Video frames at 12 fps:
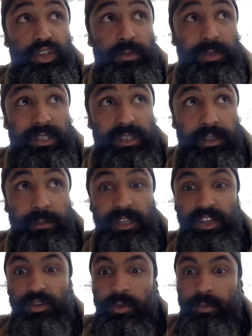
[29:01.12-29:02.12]
human
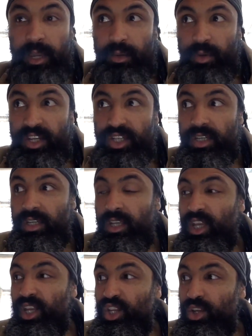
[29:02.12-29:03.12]
settlement, human migration,
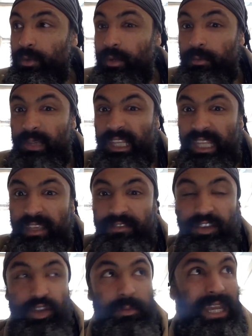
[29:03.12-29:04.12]
human belief,
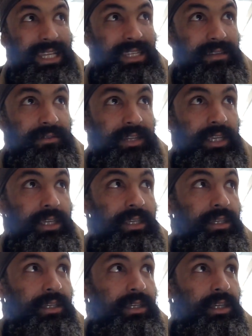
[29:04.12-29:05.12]
human activity,
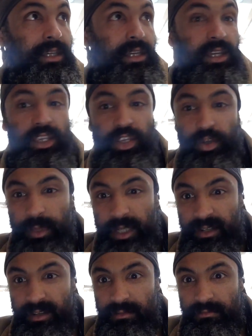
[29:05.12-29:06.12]

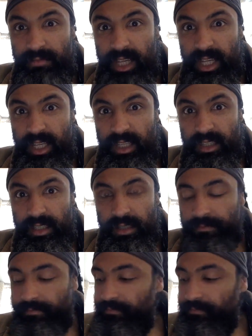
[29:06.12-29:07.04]
human beings,